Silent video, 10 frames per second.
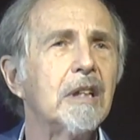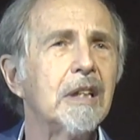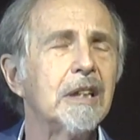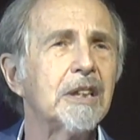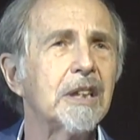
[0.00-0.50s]

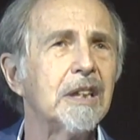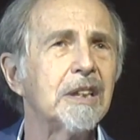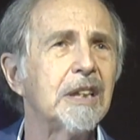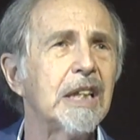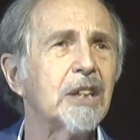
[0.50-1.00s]
is
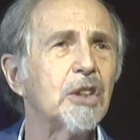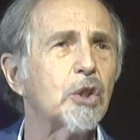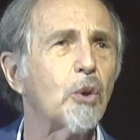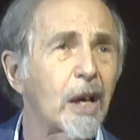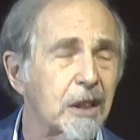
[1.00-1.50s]

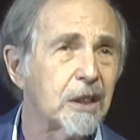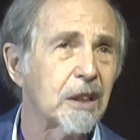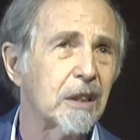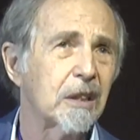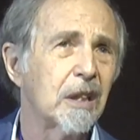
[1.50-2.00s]

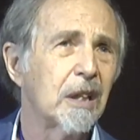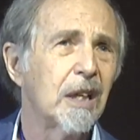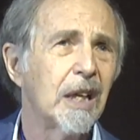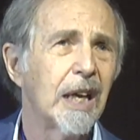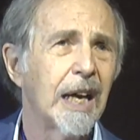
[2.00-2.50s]
deconstructed
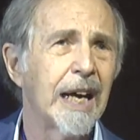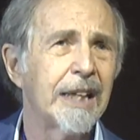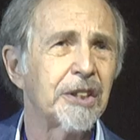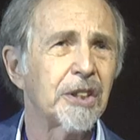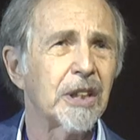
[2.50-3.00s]

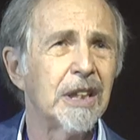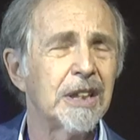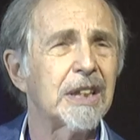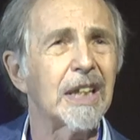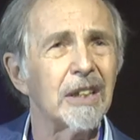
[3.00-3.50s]
as
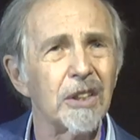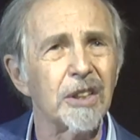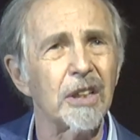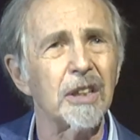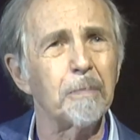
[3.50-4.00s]
his
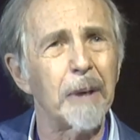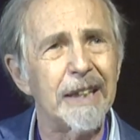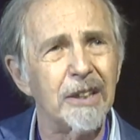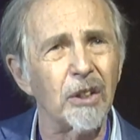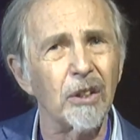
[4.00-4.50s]
skills as a
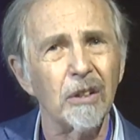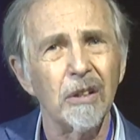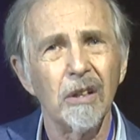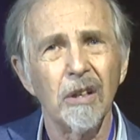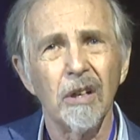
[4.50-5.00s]
painter
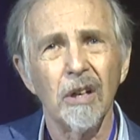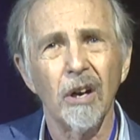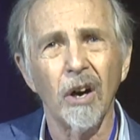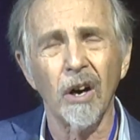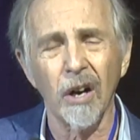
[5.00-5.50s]

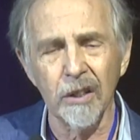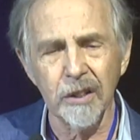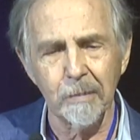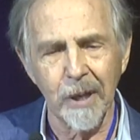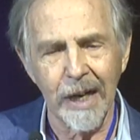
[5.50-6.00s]
are
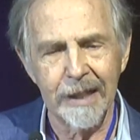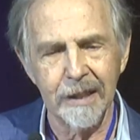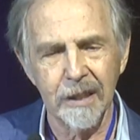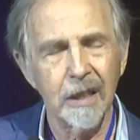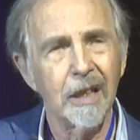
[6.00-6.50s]

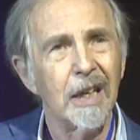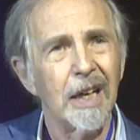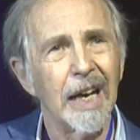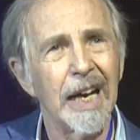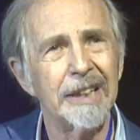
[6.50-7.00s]
undermined,
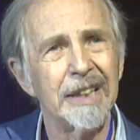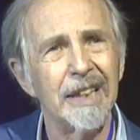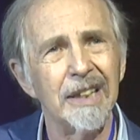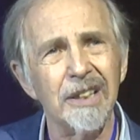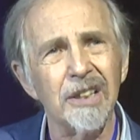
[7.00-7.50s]
as
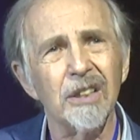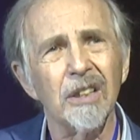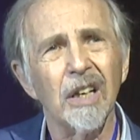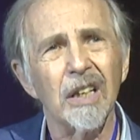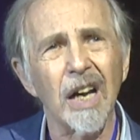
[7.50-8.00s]
his
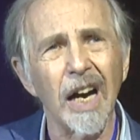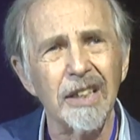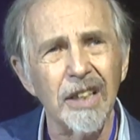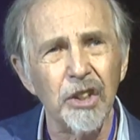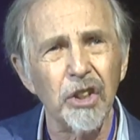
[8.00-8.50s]

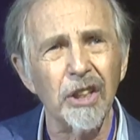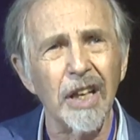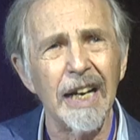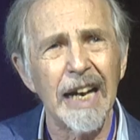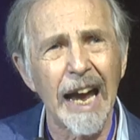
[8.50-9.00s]
cognition
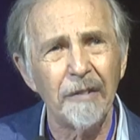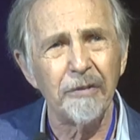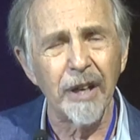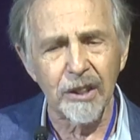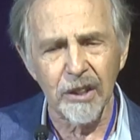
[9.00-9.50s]
and
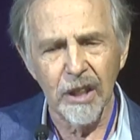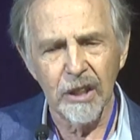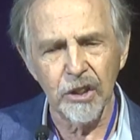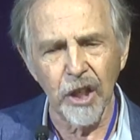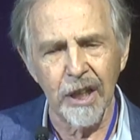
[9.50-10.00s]
affect
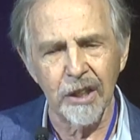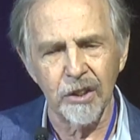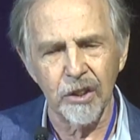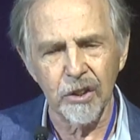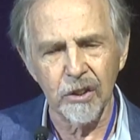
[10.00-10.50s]

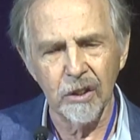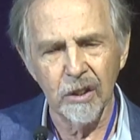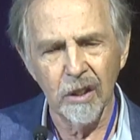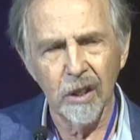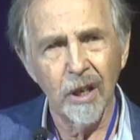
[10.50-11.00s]
change.
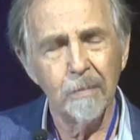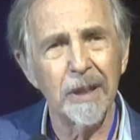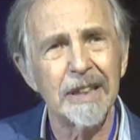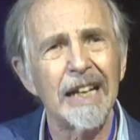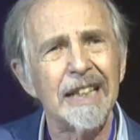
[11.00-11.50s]

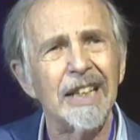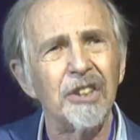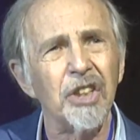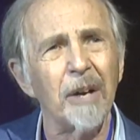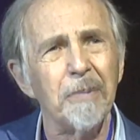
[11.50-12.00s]
But that
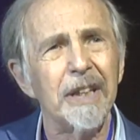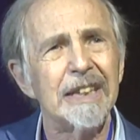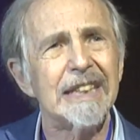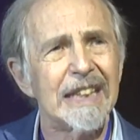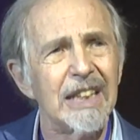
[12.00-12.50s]
there's something
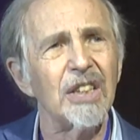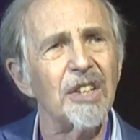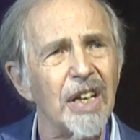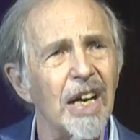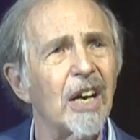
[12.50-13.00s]
still
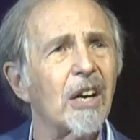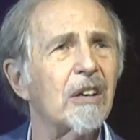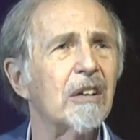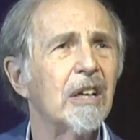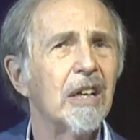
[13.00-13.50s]
there,
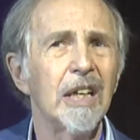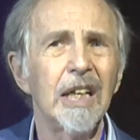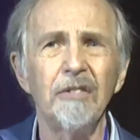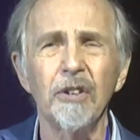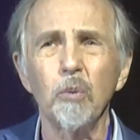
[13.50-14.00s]

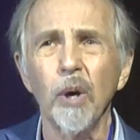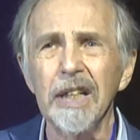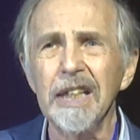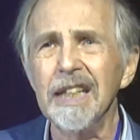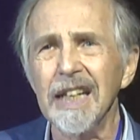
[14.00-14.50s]
even when he